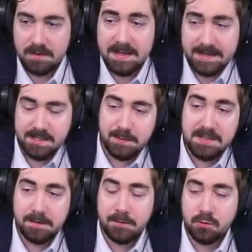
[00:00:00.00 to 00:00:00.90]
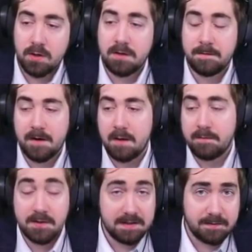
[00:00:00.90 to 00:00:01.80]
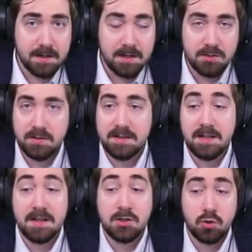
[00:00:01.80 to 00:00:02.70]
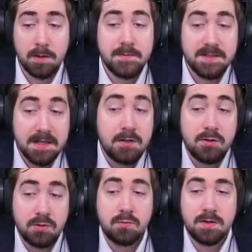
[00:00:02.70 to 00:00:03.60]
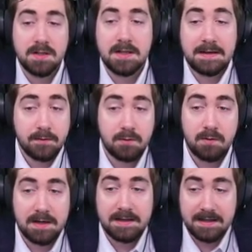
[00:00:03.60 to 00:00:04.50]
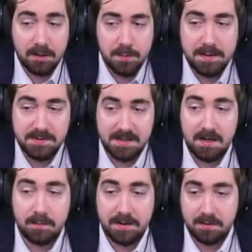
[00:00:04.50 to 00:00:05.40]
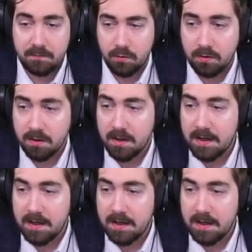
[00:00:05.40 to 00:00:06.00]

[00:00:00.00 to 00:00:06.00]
And especially if you're trying to farm for div cards or anything that drops, then you do want to, even on white and yellow maps, care about the roll.